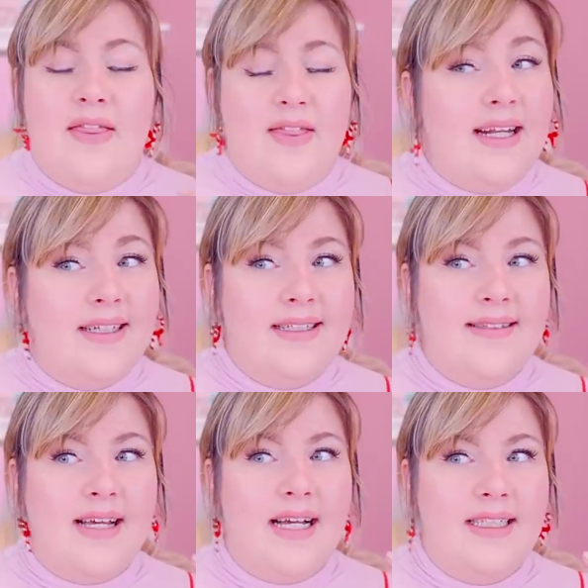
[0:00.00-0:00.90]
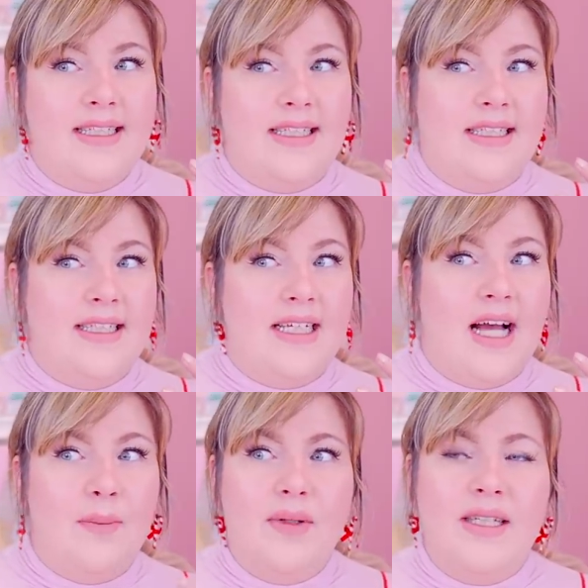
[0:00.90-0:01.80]
Then I decided
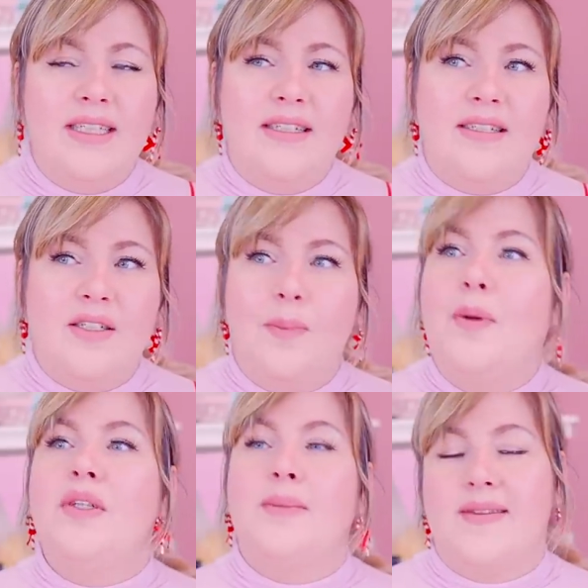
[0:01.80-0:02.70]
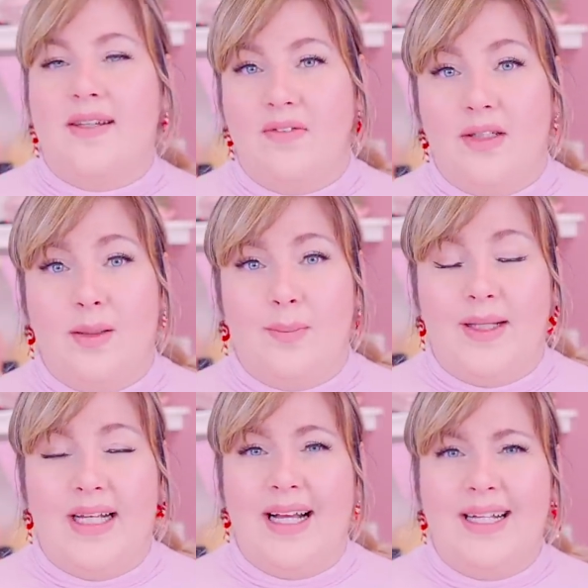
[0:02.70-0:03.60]
I wanted to push myself a little
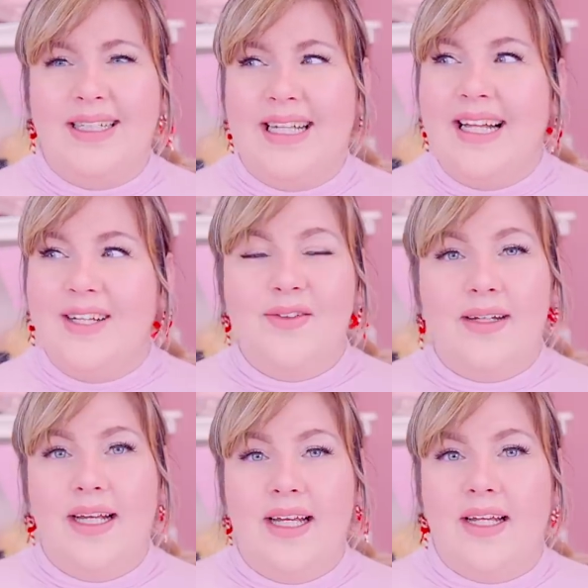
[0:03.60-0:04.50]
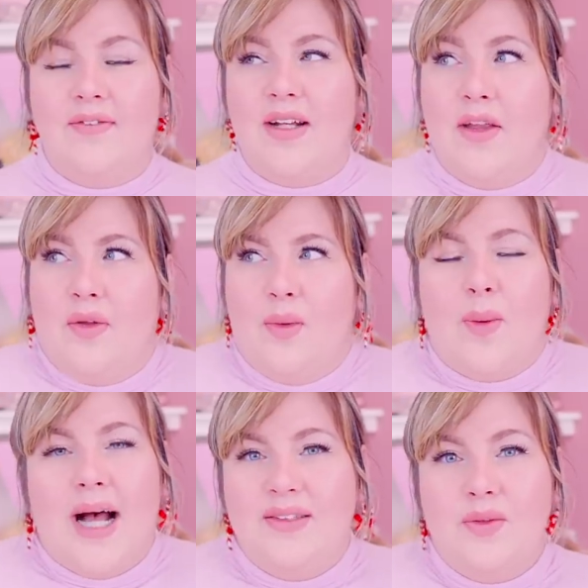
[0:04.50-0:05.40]
bit and get creative, and I thought,
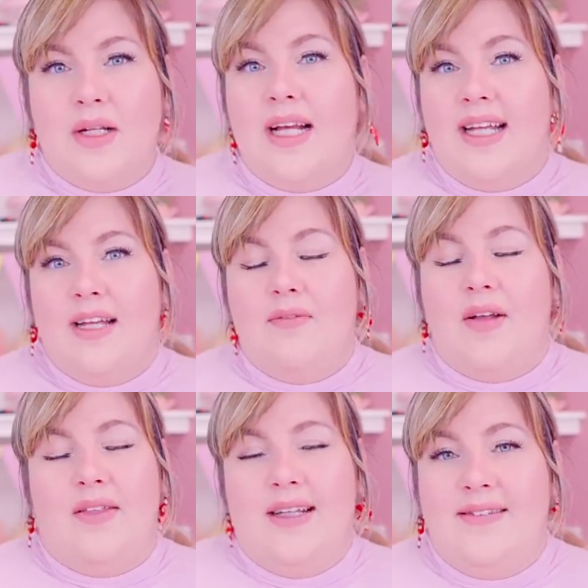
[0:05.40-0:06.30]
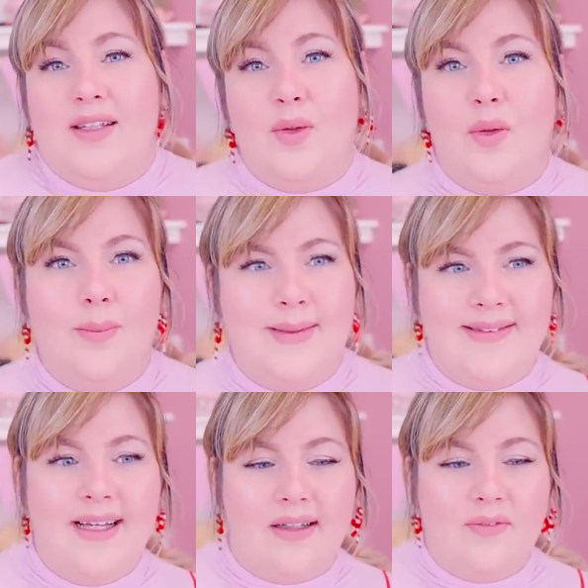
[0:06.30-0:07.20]
why don't I give this a go
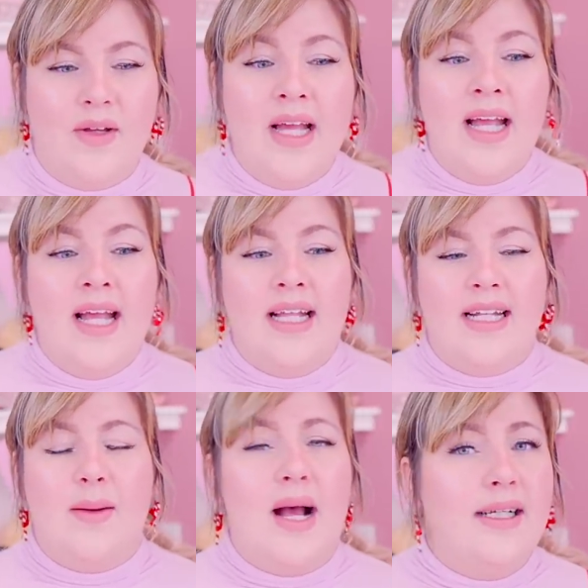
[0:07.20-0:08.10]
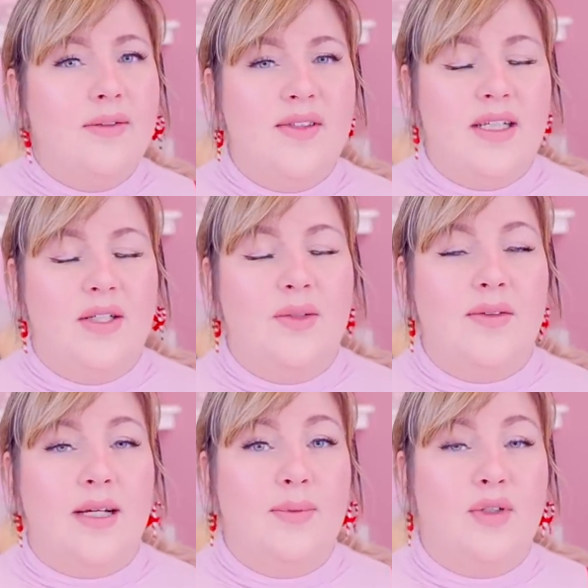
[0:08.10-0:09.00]
myself? Now, I used to use
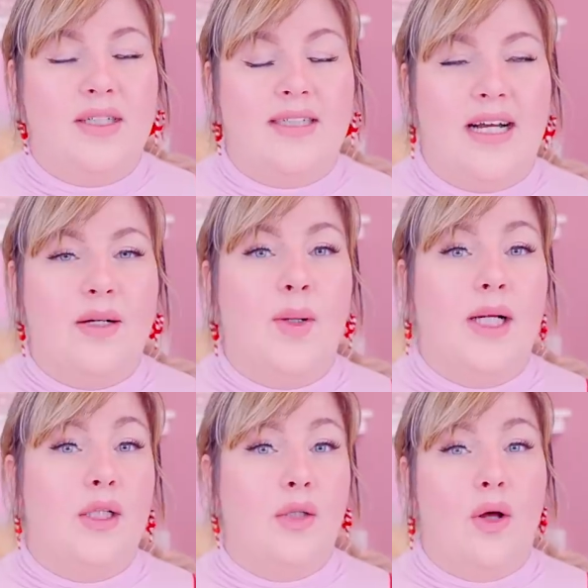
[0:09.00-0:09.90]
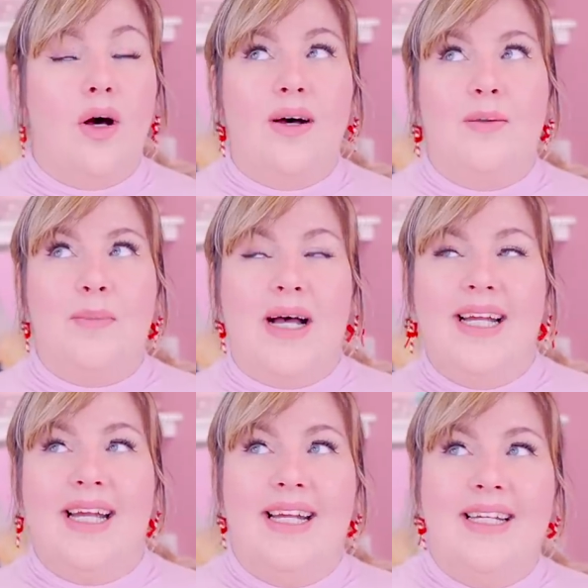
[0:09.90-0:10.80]
abstract art quite a lot
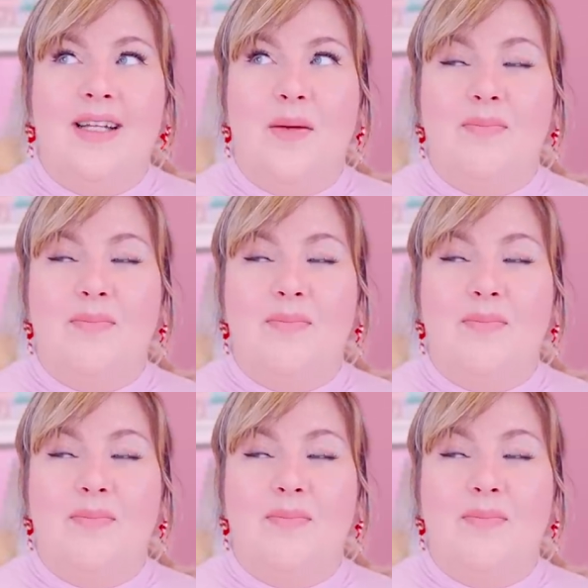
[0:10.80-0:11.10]
back in